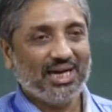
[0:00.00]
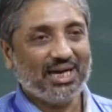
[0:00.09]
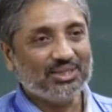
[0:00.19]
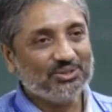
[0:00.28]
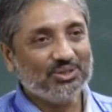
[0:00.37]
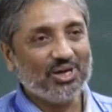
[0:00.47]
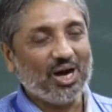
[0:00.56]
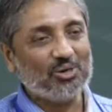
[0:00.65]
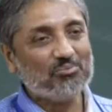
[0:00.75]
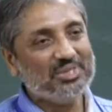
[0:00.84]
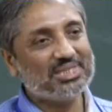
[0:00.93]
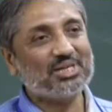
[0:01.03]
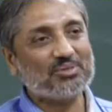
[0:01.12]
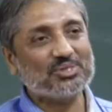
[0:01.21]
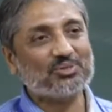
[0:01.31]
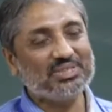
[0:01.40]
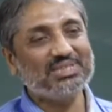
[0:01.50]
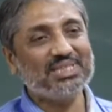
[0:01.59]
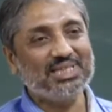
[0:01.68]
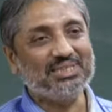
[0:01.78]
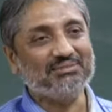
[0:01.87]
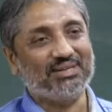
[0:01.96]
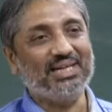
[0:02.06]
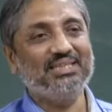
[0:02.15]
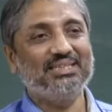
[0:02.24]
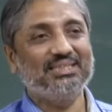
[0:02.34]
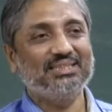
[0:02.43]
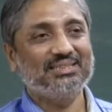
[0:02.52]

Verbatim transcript: And you know how meter was originally defined?